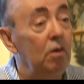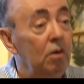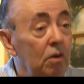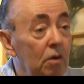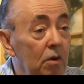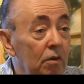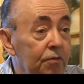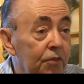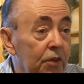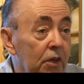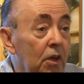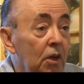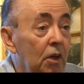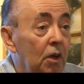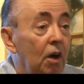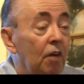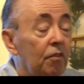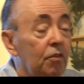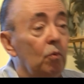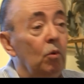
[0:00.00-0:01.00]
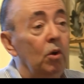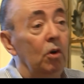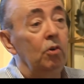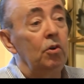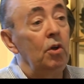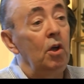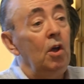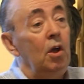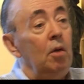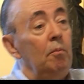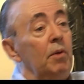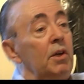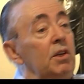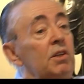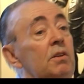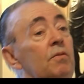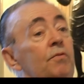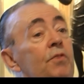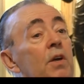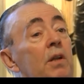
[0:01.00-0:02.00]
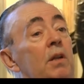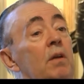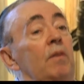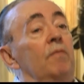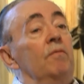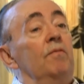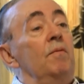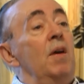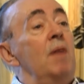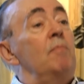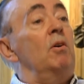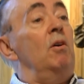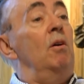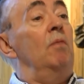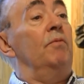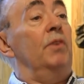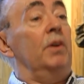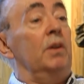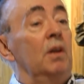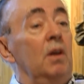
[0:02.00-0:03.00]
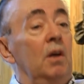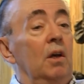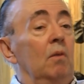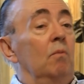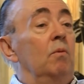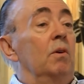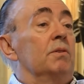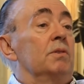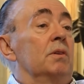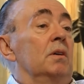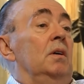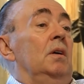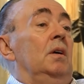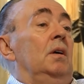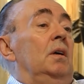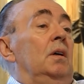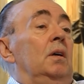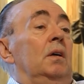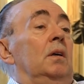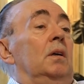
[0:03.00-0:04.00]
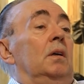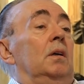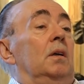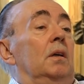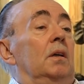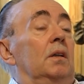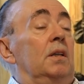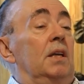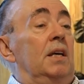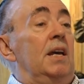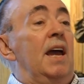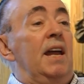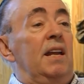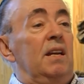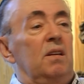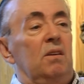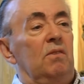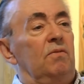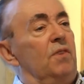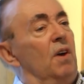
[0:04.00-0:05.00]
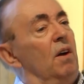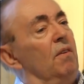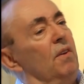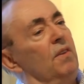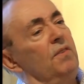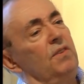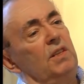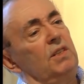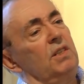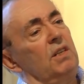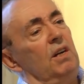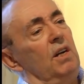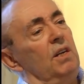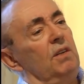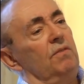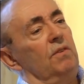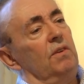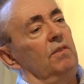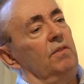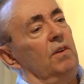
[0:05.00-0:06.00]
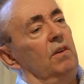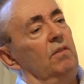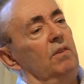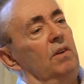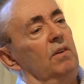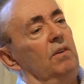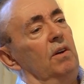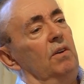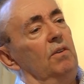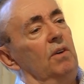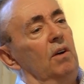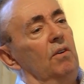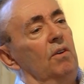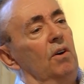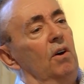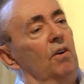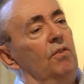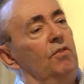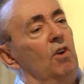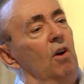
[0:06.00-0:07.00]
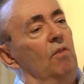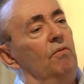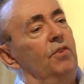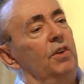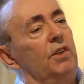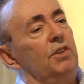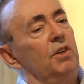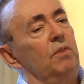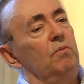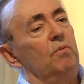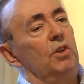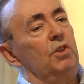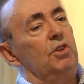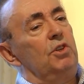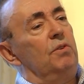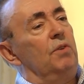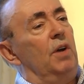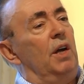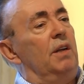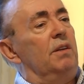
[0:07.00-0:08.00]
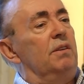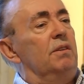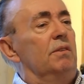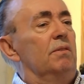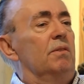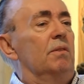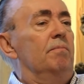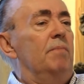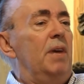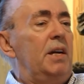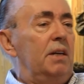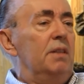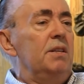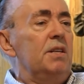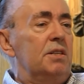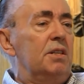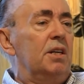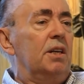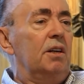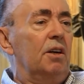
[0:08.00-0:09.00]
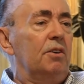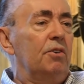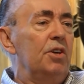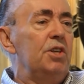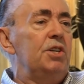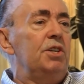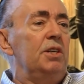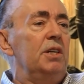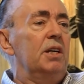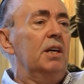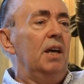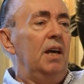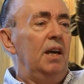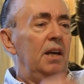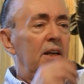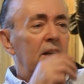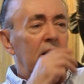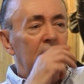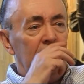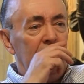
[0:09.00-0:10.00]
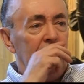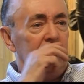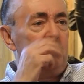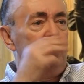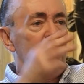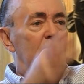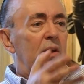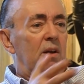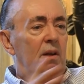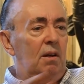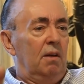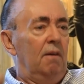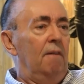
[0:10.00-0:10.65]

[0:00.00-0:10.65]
of the world, because the Vietnam conflict was the end of this kind of conflict, in which you had mechanistic accretion again as being